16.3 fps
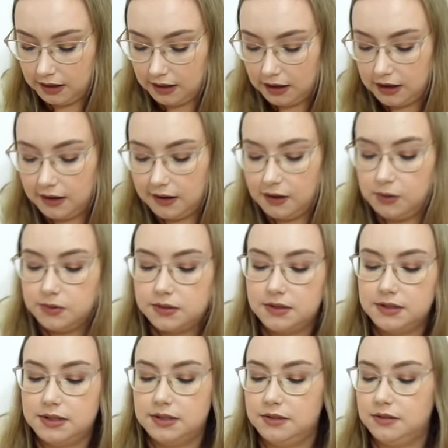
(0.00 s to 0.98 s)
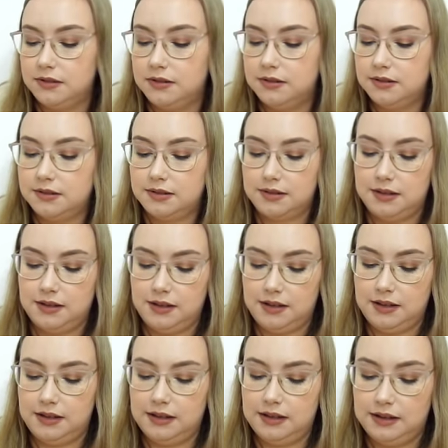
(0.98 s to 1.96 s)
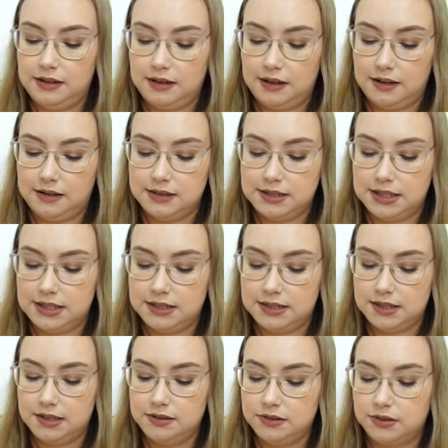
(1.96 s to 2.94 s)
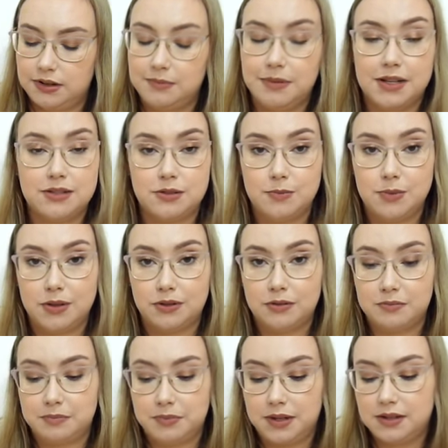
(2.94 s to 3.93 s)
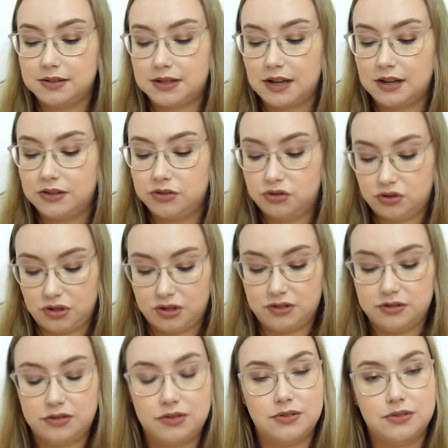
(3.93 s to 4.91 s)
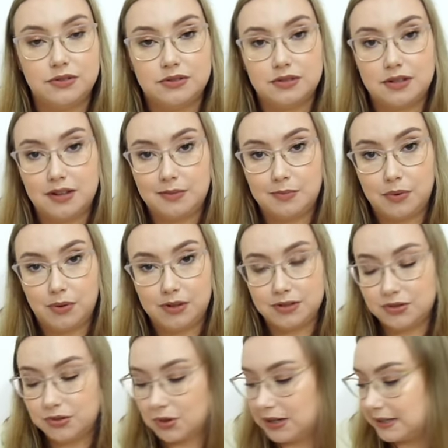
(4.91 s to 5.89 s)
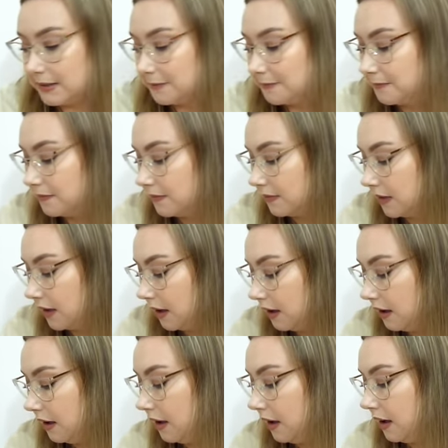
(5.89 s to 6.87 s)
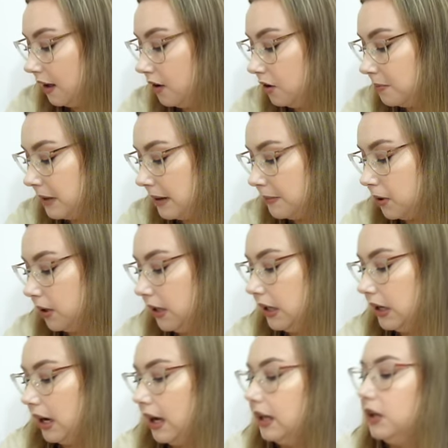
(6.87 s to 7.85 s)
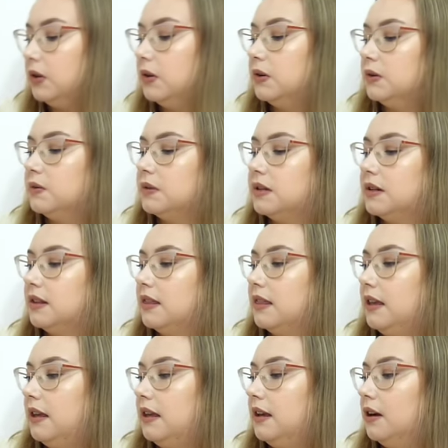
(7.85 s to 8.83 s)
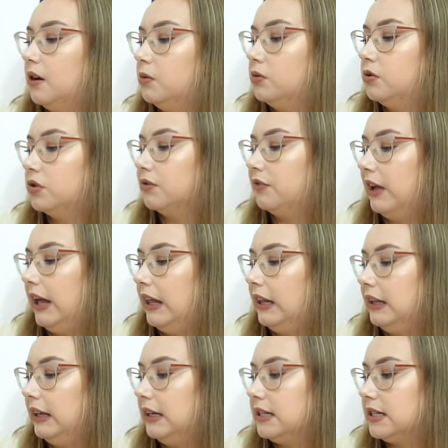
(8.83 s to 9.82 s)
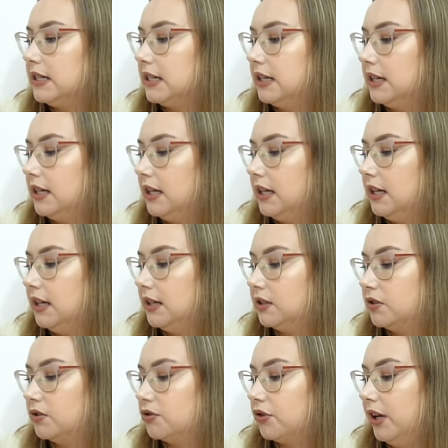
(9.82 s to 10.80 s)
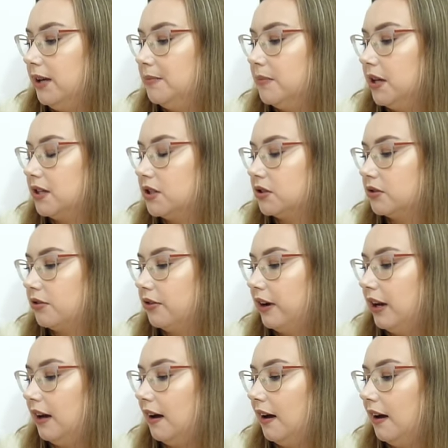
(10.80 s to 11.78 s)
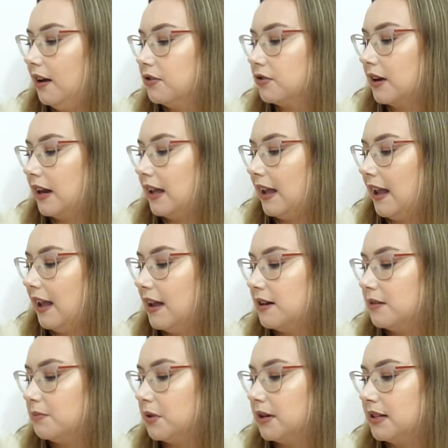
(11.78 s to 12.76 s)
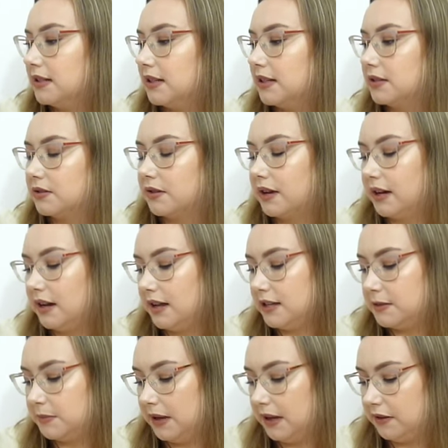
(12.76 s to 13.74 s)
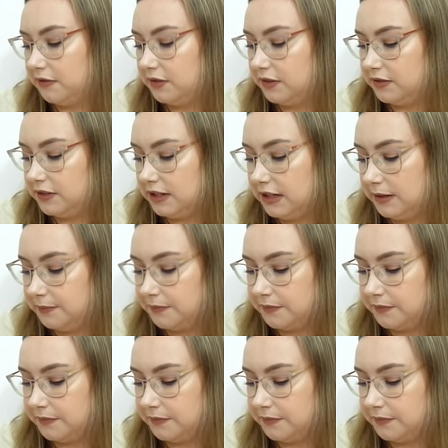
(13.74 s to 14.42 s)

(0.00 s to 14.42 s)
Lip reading: I also didn't use the Unseen Sunscreen by Supergoop because I just used the Paula's Choice. And on my body, I used the Ultraviolet Extreme Screen Hydrating Hand and Body Sunscreen SPF 50.